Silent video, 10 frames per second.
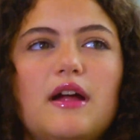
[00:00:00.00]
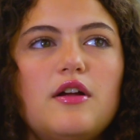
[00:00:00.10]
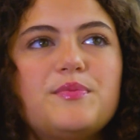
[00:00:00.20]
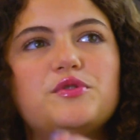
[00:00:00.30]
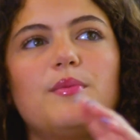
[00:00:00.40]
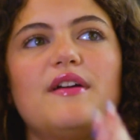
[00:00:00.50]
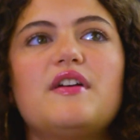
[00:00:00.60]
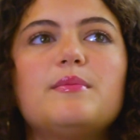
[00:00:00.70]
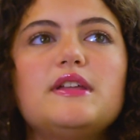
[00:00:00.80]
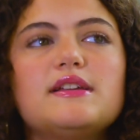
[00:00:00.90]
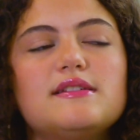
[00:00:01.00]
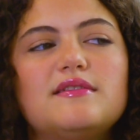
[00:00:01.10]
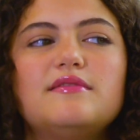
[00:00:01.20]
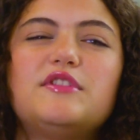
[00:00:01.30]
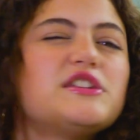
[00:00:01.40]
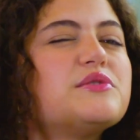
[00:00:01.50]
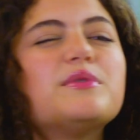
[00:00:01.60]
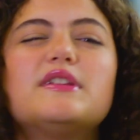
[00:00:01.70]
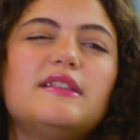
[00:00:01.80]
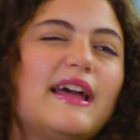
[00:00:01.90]
Arab, so my family doesn't
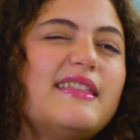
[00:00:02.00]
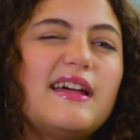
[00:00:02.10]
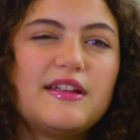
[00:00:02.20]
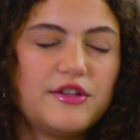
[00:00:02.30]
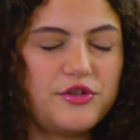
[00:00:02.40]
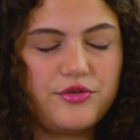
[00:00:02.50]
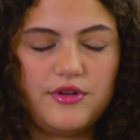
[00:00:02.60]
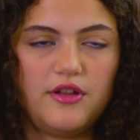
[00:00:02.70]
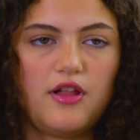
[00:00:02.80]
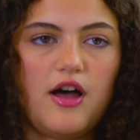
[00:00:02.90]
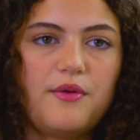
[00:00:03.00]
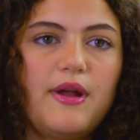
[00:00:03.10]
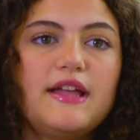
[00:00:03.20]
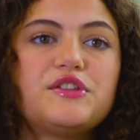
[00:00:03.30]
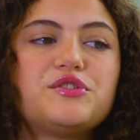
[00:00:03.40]
really like that industry a lot, right?